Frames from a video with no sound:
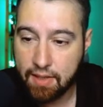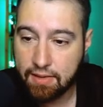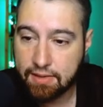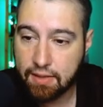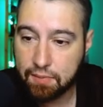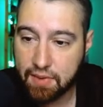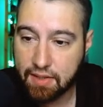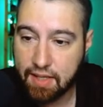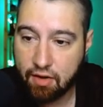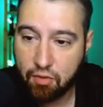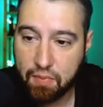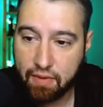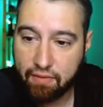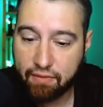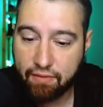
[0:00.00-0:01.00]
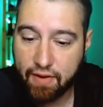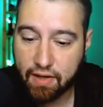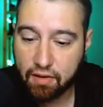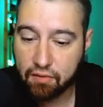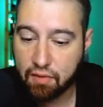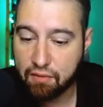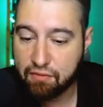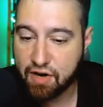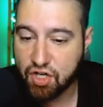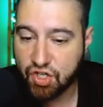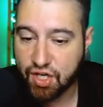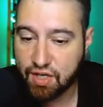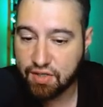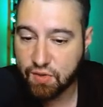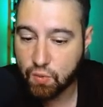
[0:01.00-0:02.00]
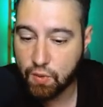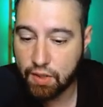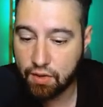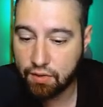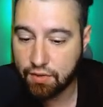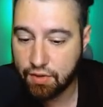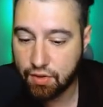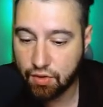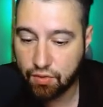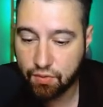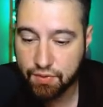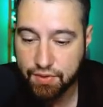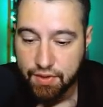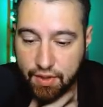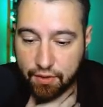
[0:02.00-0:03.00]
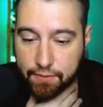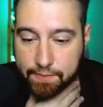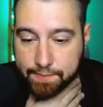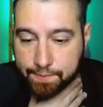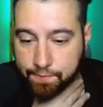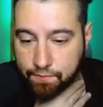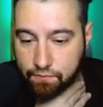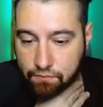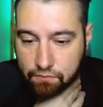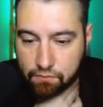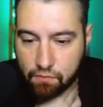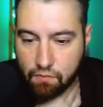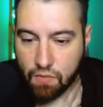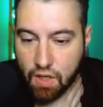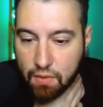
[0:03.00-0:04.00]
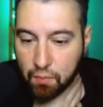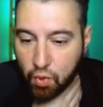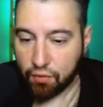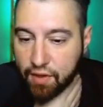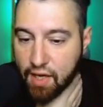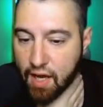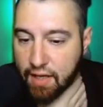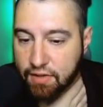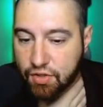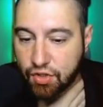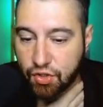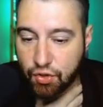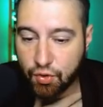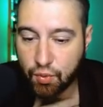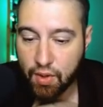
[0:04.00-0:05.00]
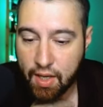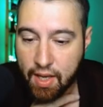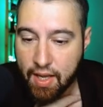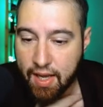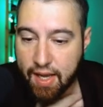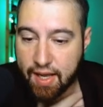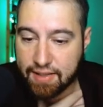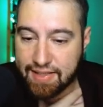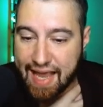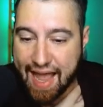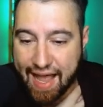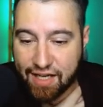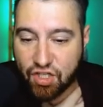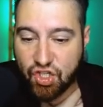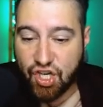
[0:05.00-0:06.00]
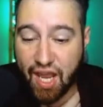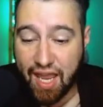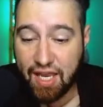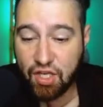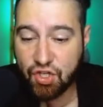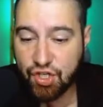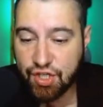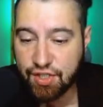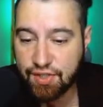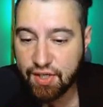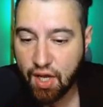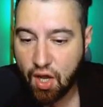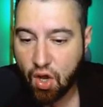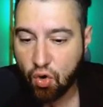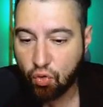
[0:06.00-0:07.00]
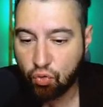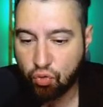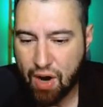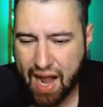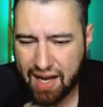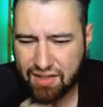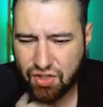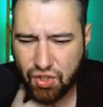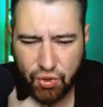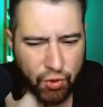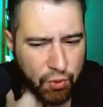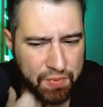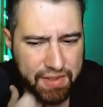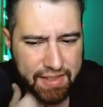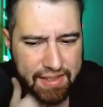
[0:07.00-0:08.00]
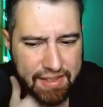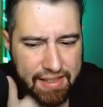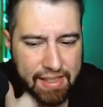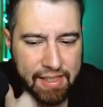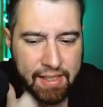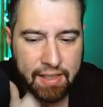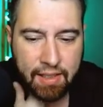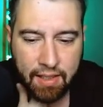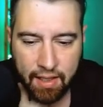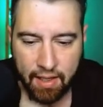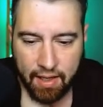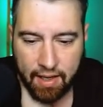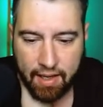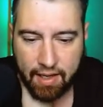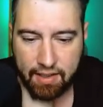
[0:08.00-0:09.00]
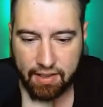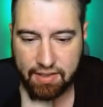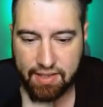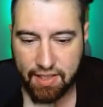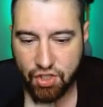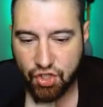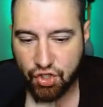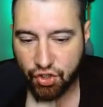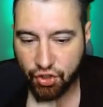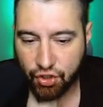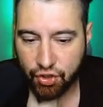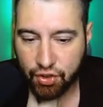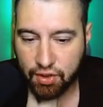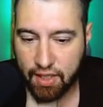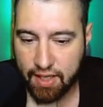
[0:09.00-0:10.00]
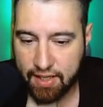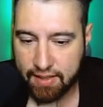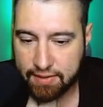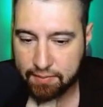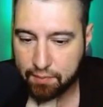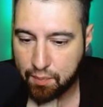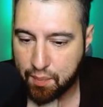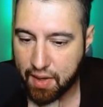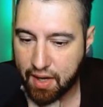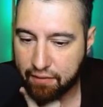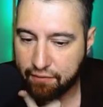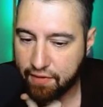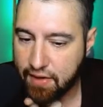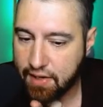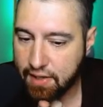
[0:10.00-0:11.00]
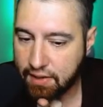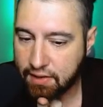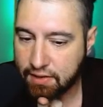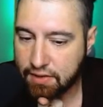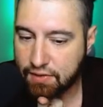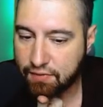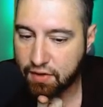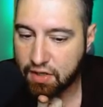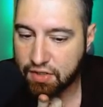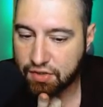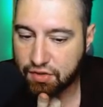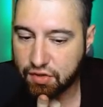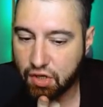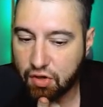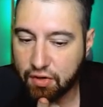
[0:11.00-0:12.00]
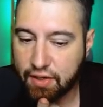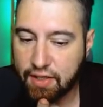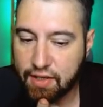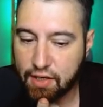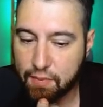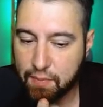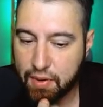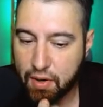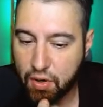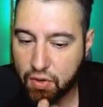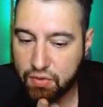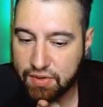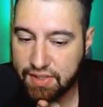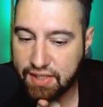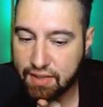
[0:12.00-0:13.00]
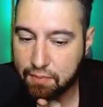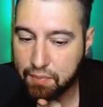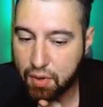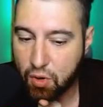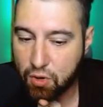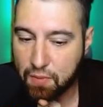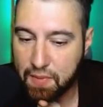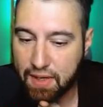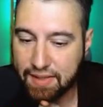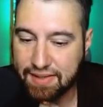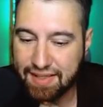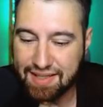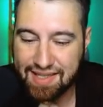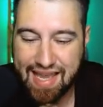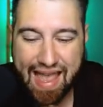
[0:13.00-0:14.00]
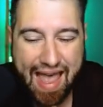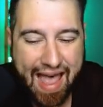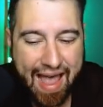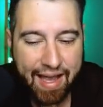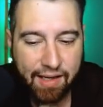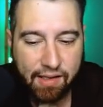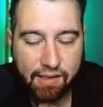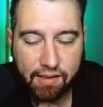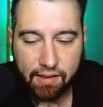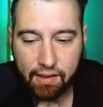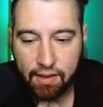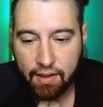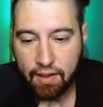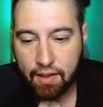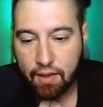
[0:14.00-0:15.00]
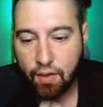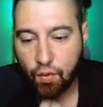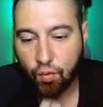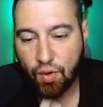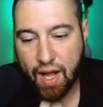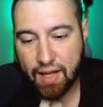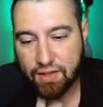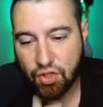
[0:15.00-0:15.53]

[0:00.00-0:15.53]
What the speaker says: something that will be fun and refreshing as well too. So moving on to attack changes, Rock Tomb seeing an additional buff here as far as lowering the opposing Pokemon's attack. Rock